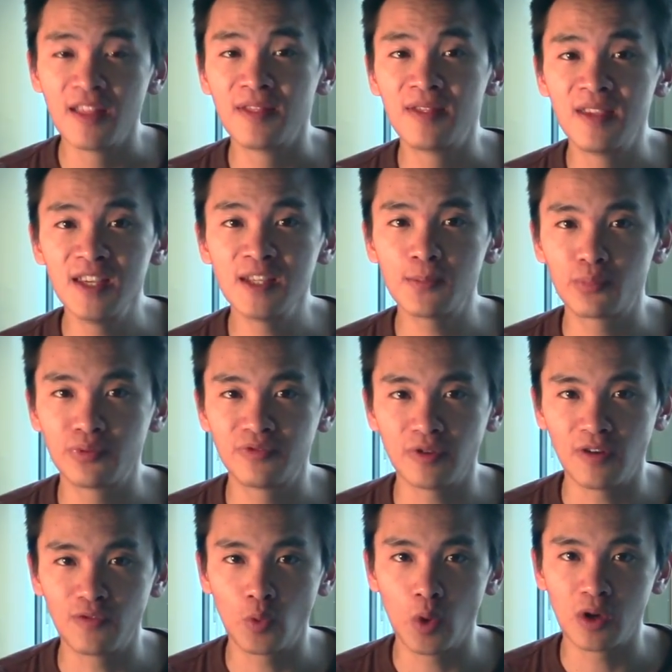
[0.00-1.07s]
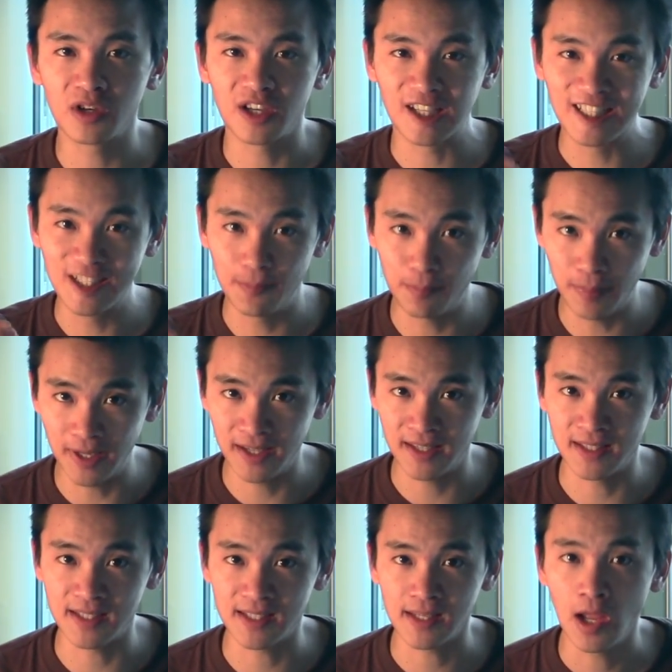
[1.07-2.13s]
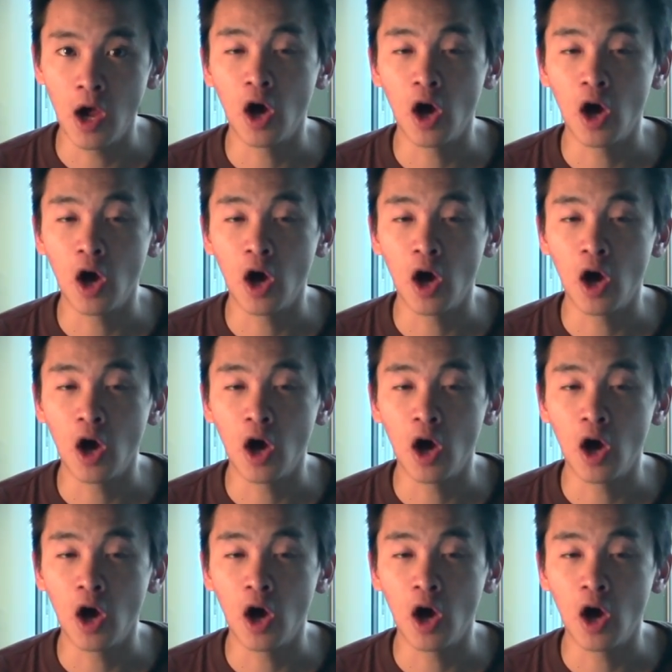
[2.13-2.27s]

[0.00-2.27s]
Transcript: this proof of work depends